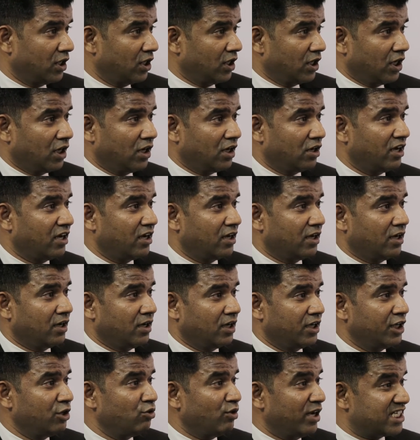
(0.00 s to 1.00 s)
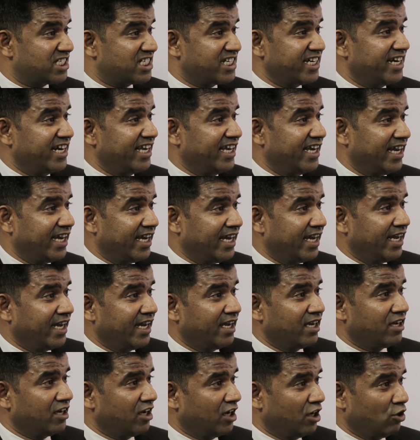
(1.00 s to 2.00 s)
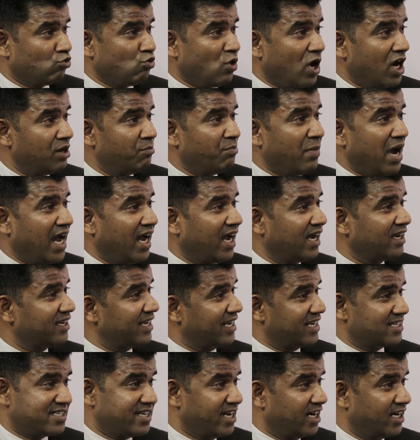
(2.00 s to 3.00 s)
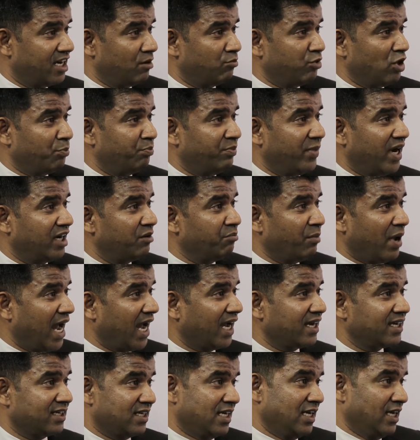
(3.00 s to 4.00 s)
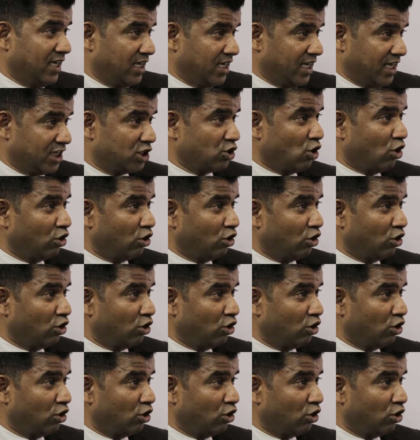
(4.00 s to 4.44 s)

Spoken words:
USTDA, World Bank, ASEAN Development Bank is